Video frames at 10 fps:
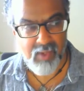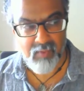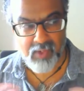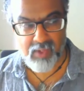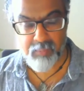
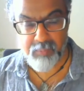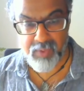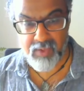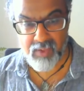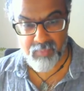We are
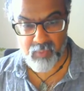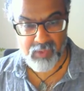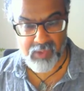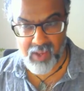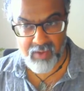campaigning about
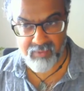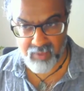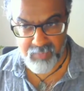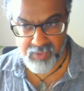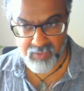the land
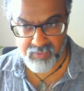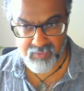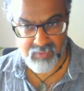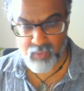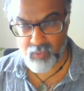grabbing
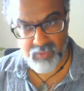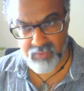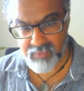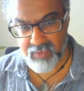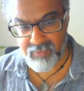actions and all
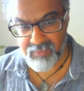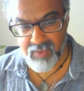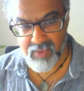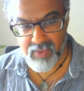these things.